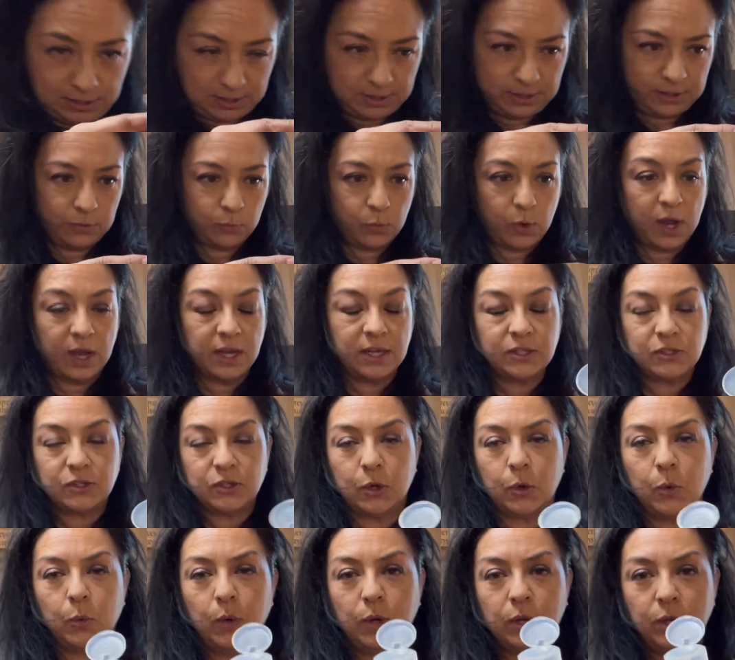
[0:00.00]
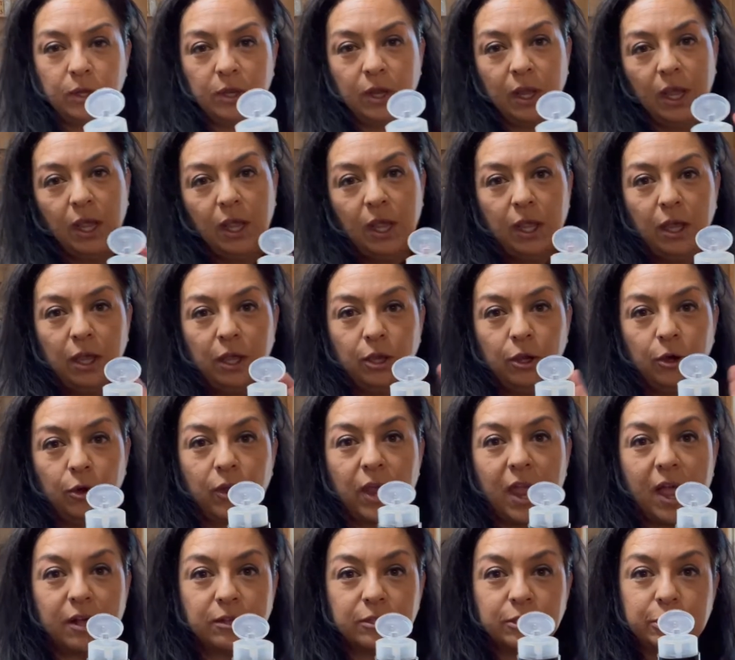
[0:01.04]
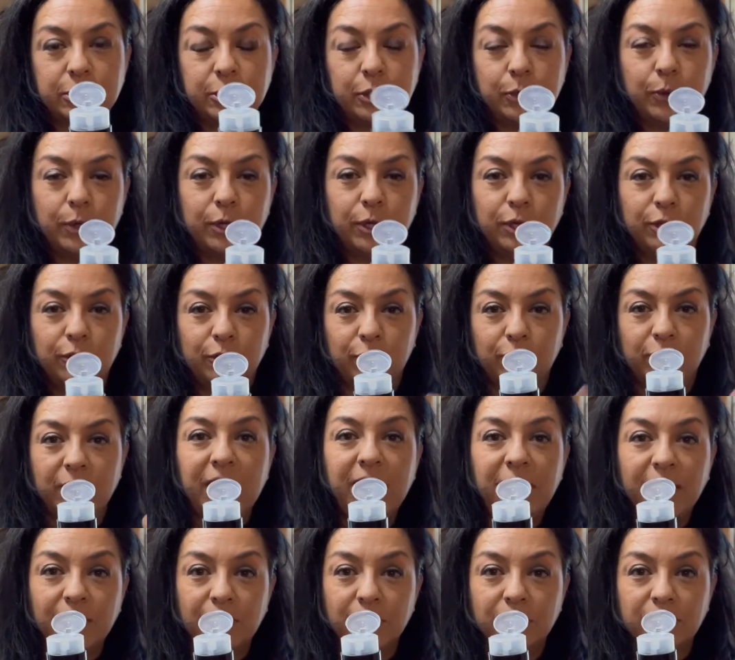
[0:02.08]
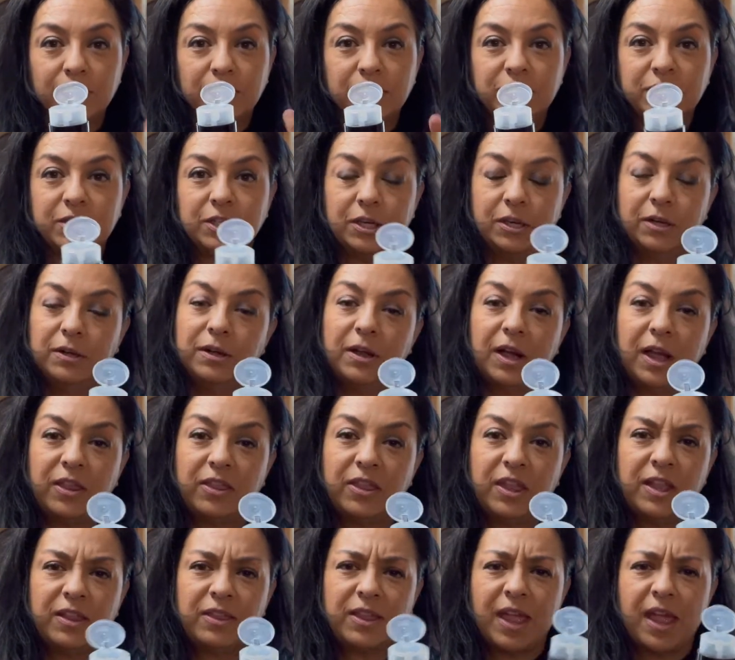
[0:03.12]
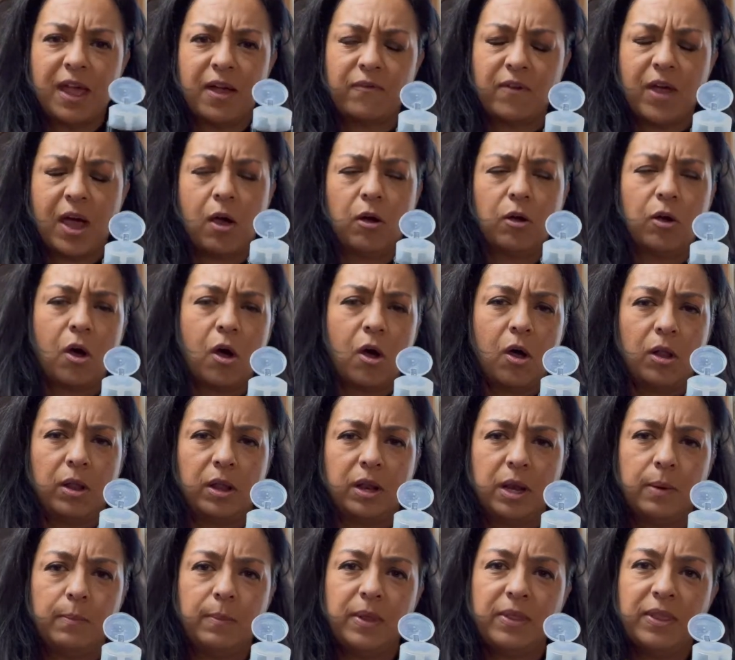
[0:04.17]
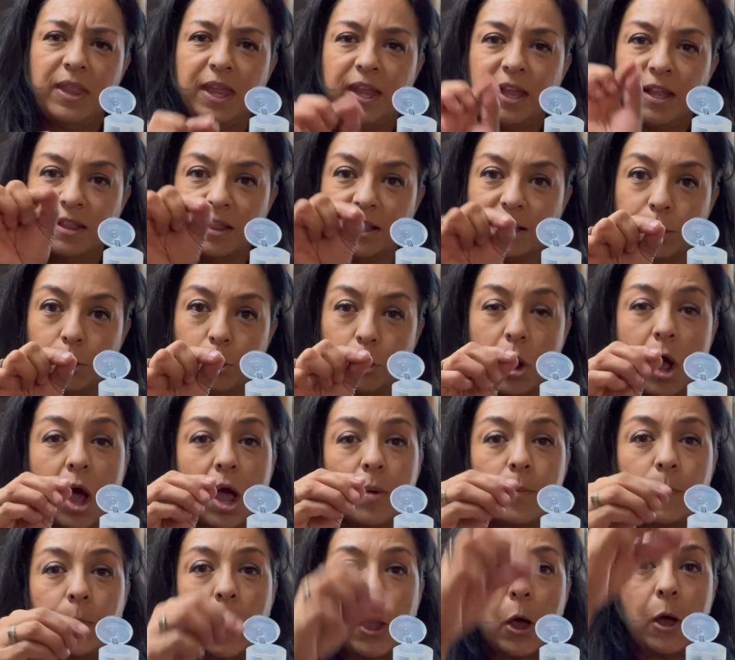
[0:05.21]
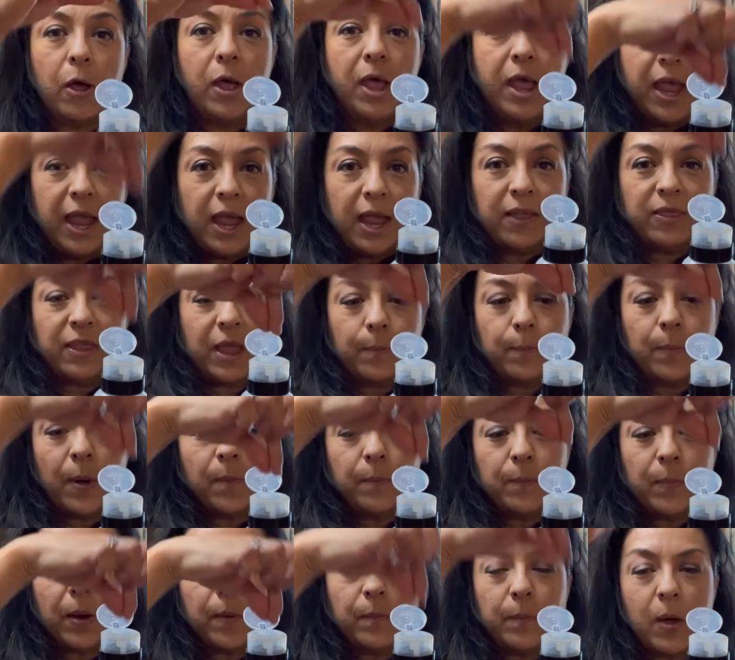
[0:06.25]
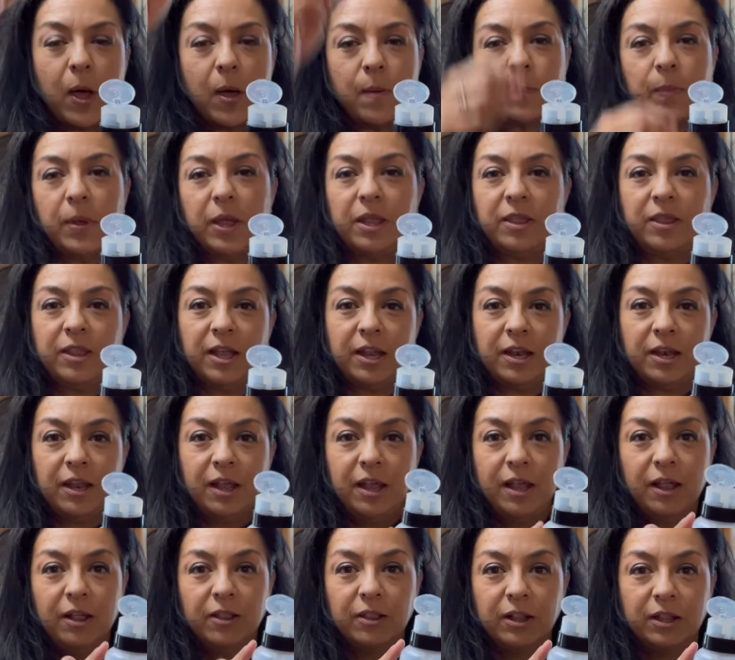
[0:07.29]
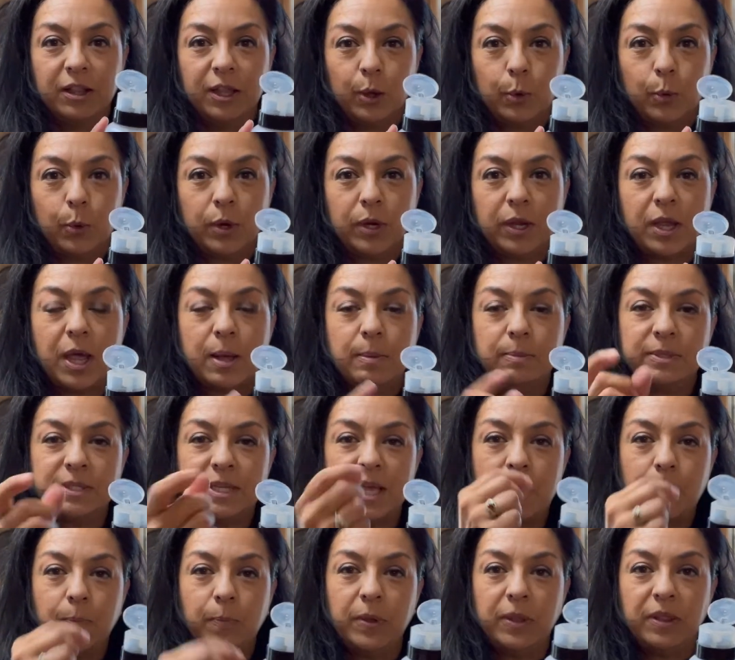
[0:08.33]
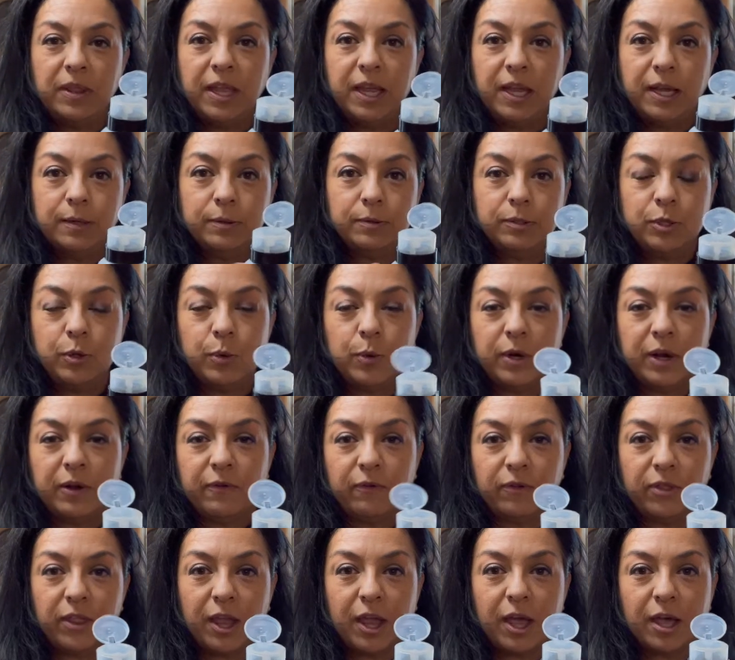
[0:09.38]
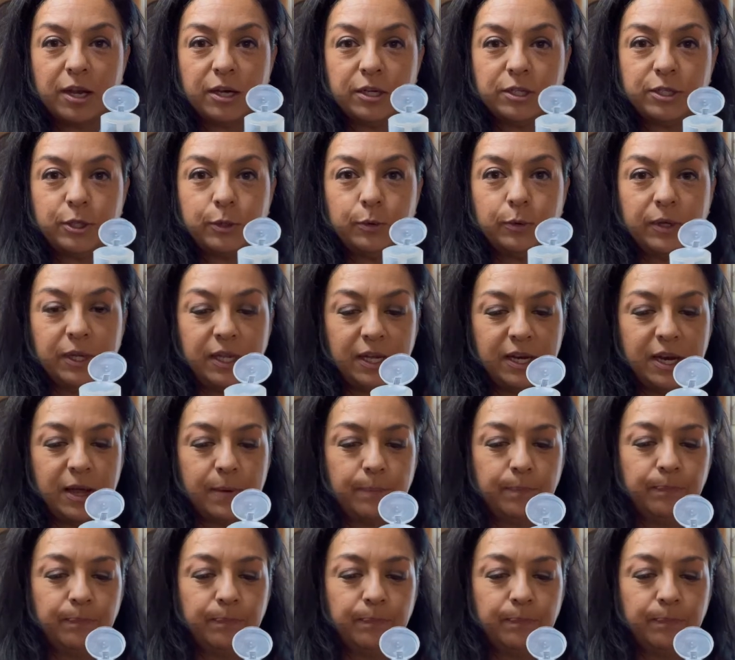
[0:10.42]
right? So when your gal's doing your nails, I think they have alcohol in them, and they get the little cotton ball and they pump, pump, pump, and then the liquid comes up and they do whatever they gotta do, clean up.